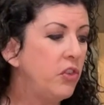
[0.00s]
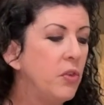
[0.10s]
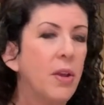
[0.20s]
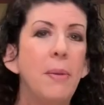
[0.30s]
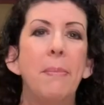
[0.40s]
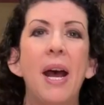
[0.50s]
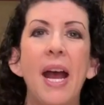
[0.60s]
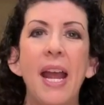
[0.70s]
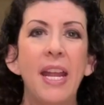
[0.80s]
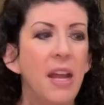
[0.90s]
you can
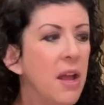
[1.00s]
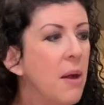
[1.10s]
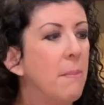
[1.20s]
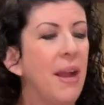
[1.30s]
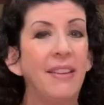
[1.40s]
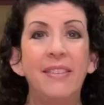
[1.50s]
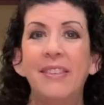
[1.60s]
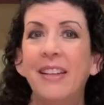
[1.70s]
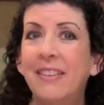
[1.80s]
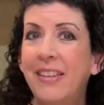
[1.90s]
buy my
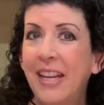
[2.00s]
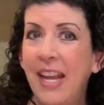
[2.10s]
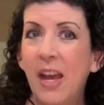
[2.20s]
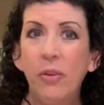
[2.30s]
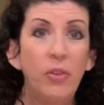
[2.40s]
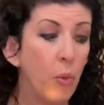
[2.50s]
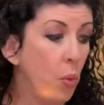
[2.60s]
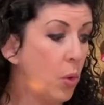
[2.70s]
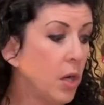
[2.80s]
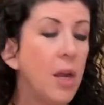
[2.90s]
16-ounce
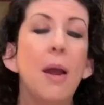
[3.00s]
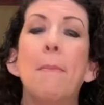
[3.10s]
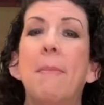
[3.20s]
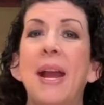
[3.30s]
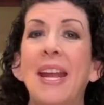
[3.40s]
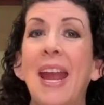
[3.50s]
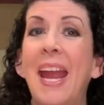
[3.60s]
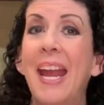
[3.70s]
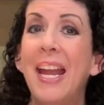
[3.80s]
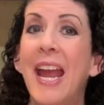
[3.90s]
or my
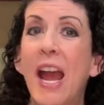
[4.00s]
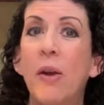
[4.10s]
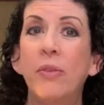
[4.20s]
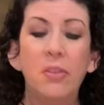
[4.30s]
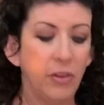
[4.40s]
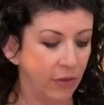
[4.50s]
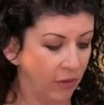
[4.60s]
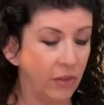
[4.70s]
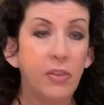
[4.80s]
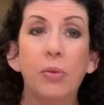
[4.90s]
8-ounce
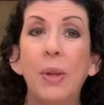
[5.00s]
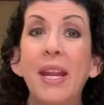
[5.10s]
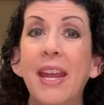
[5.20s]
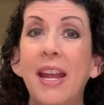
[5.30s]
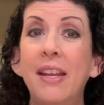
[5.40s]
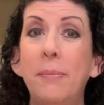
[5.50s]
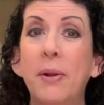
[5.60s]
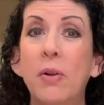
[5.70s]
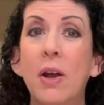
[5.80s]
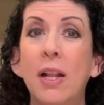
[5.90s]
sweet candied
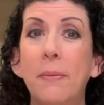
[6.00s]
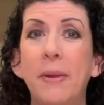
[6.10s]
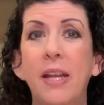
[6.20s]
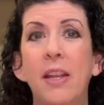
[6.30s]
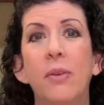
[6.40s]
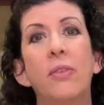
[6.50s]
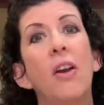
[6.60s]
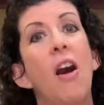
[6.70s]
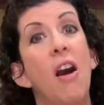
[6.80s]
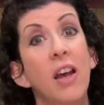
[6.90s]
pickle jalapenos
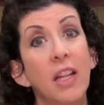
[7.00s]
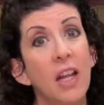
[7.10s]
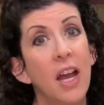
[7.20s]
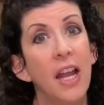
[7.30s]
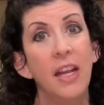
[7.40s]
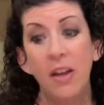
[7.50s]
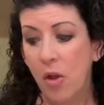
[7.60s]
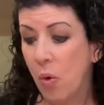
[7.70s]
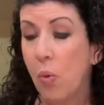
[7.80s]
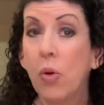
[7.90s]
online,
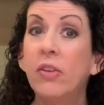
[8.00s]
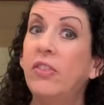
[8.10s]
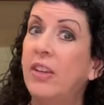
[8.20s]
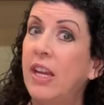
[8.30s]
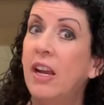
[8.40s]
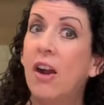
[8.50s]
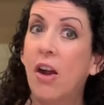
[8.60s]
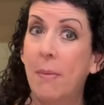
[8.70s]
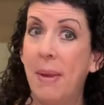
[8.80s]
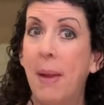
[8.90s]
or see
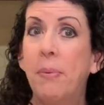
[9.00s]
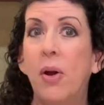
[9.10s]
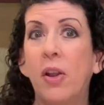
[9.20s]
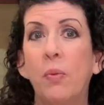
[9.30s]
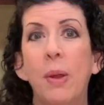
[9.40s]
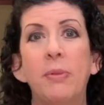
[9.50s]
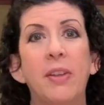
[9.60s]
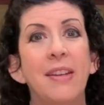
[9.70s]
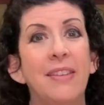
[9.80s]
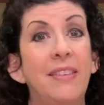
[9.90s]
our map on our
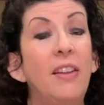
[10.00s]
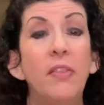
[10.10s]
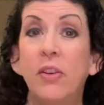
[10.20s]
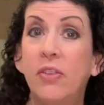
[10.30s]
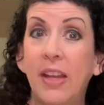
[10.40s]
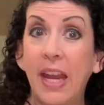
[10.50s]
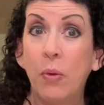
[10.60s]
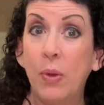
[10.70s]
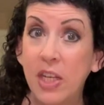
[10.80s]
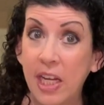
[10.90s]
website to see if there's a
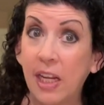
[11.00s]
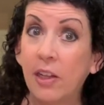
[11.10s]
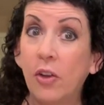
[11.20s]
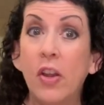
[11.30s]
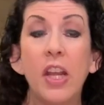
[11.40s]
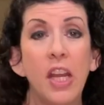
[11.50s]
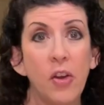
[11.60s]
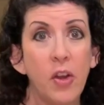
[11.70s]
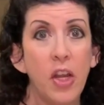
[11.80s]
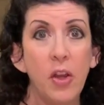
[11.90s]
retailer
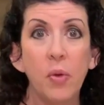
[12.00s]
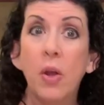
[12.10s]
near you.